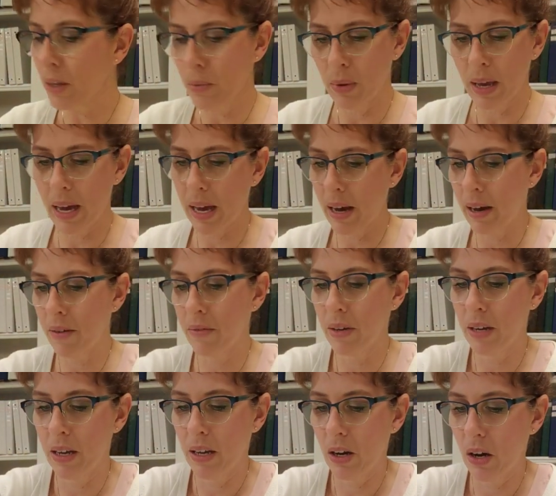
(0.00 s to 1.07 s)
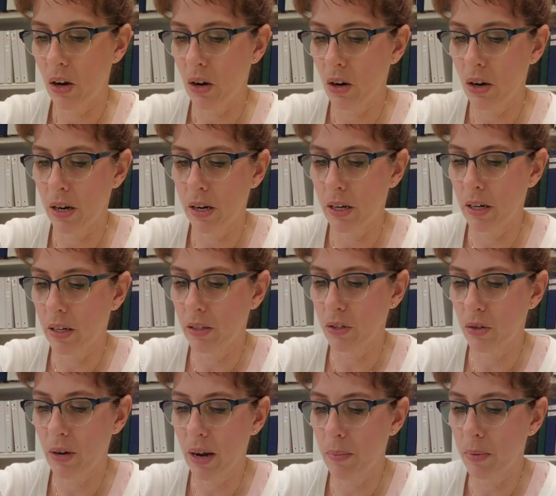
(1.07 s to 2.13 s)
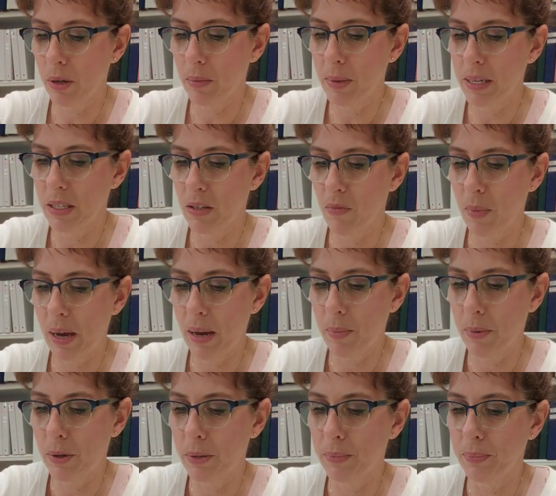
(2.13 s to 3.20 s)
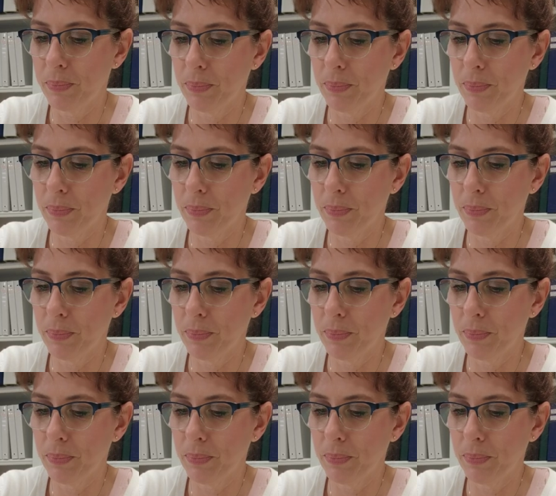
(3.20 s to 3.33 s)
we have our scrapbook piece of paper,